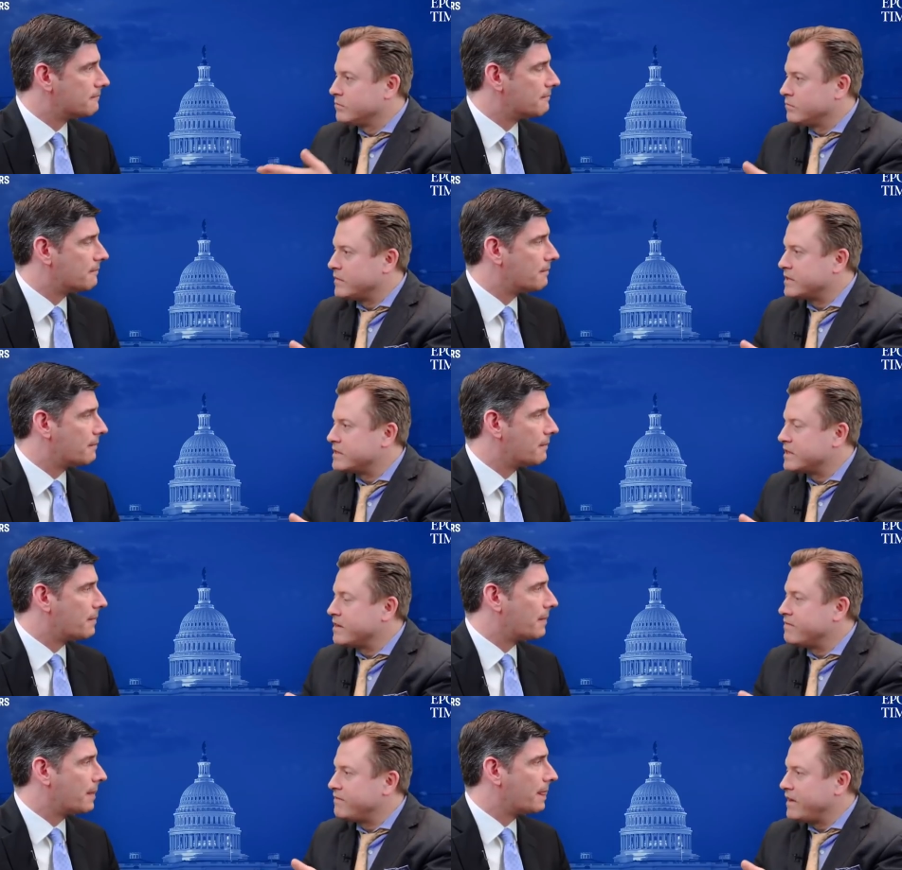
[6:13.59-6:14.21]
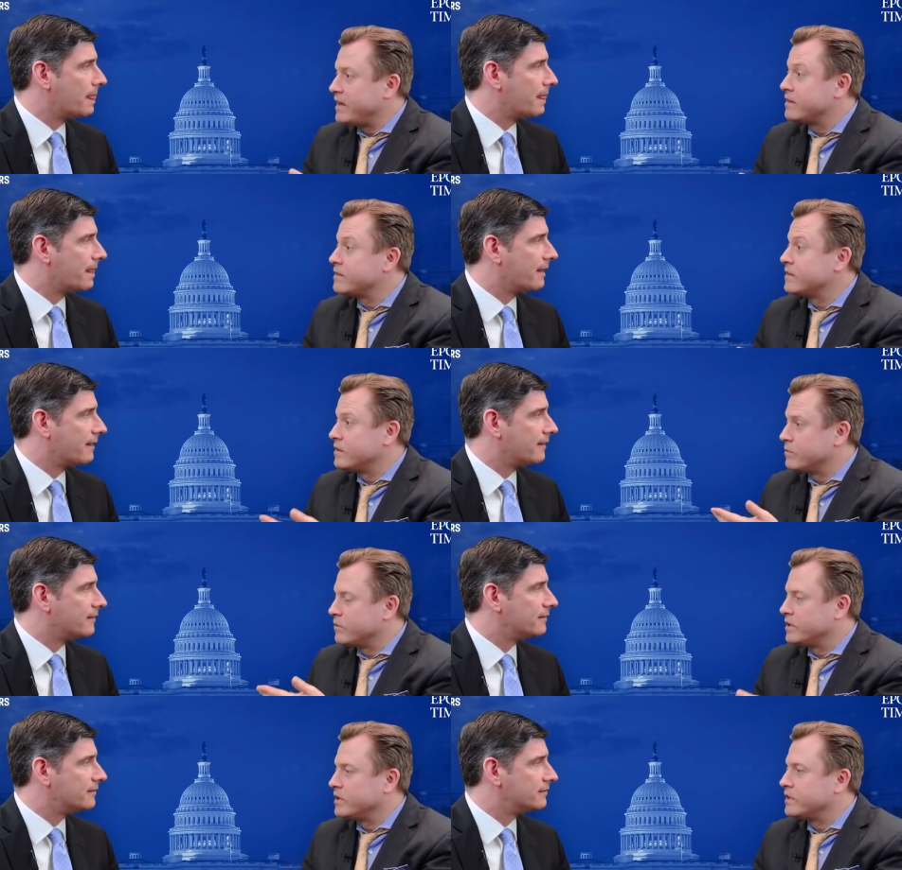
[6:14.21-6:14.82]
Speaker 1: let's say, faith
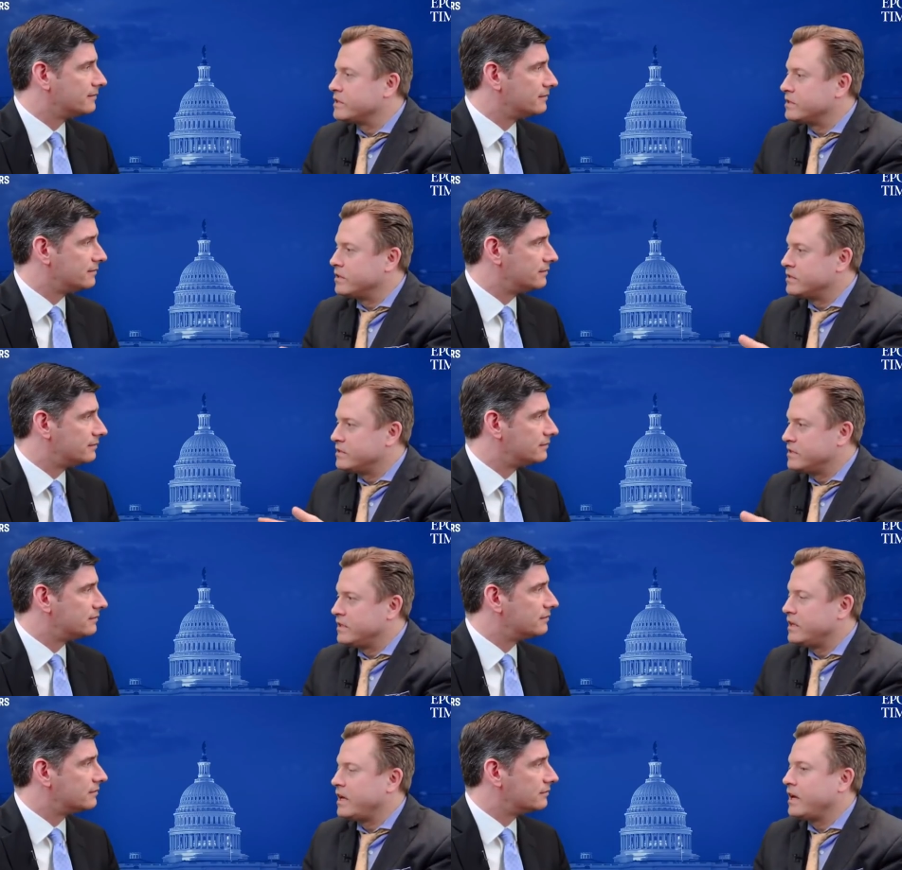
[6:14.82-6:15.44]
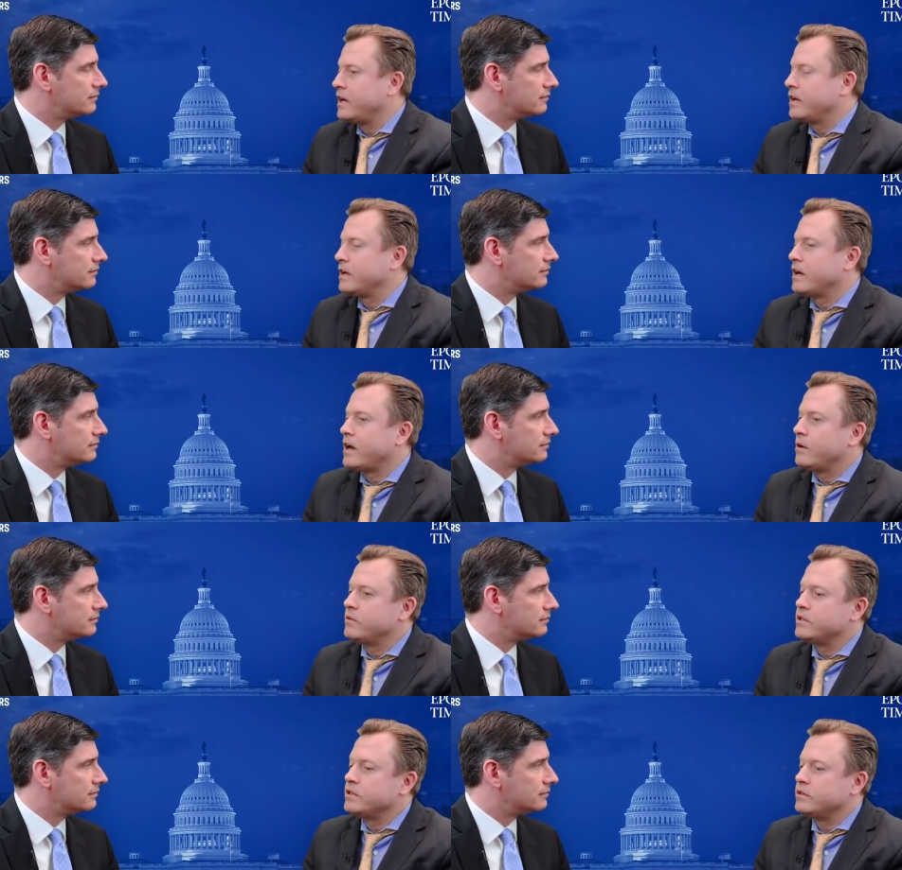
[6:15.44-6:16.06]
and religion today,
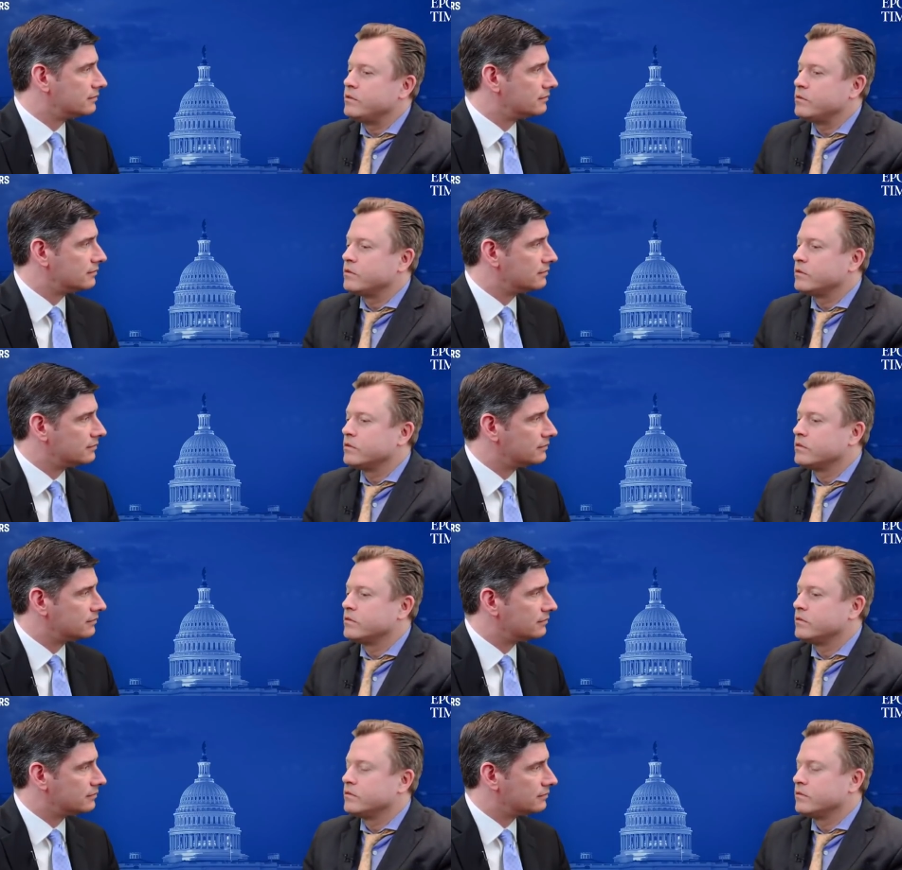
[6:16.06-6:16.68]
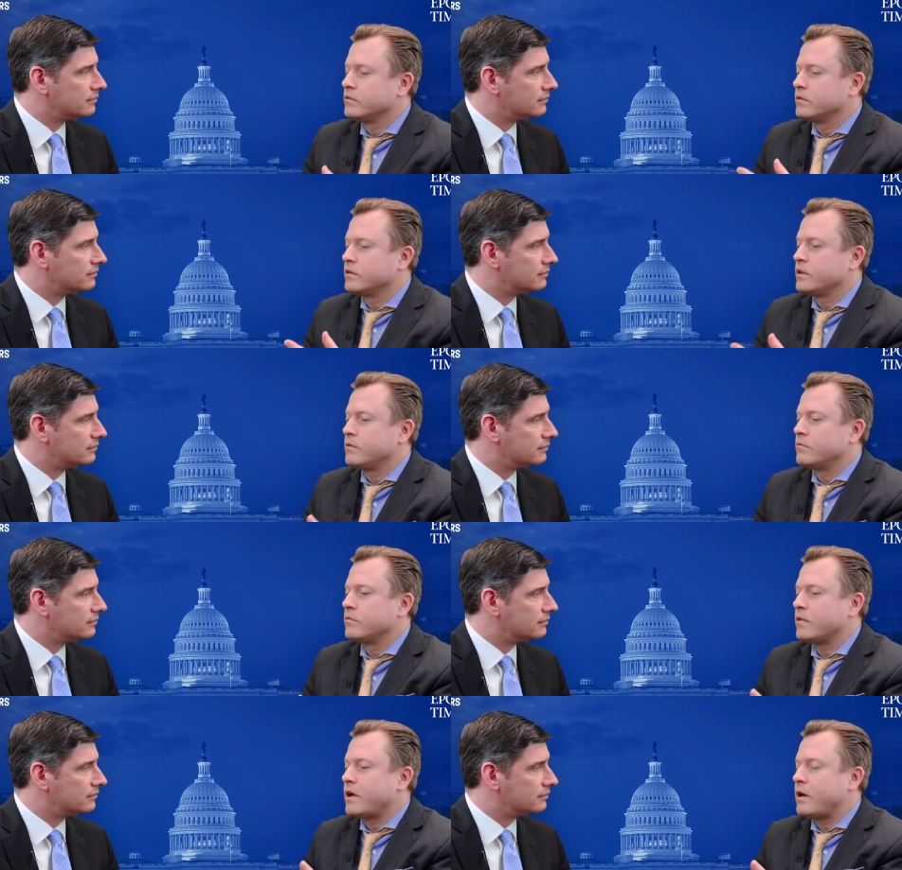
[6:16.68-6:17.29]
how would you,
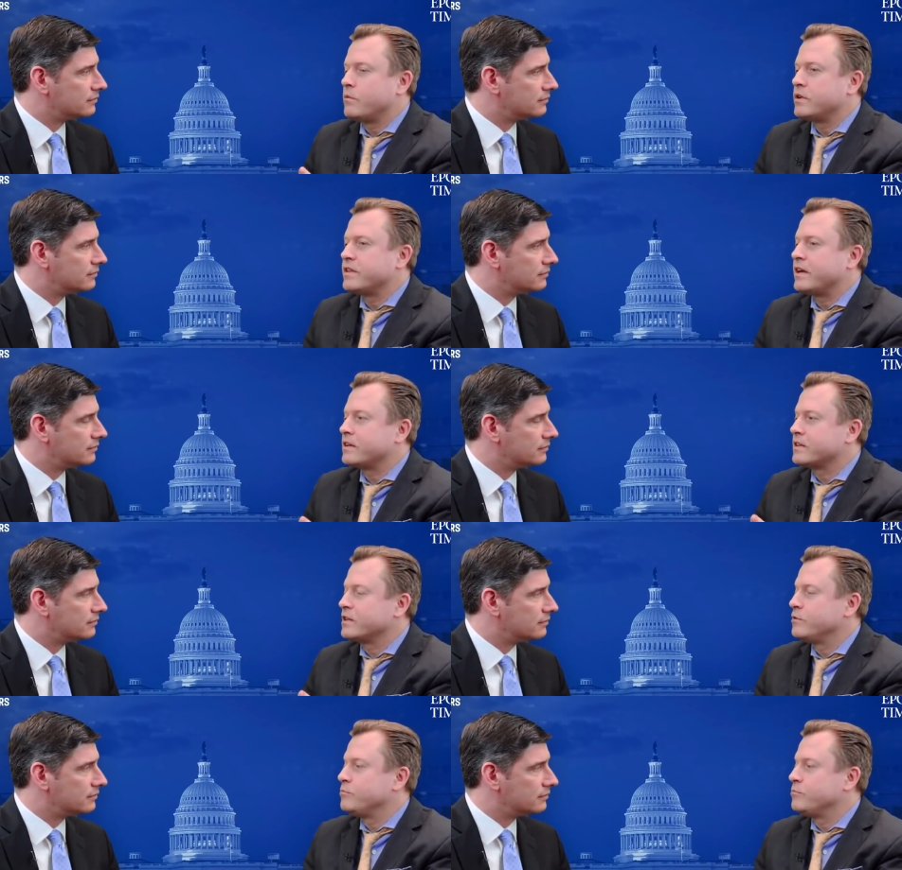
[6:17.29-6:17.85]
how would that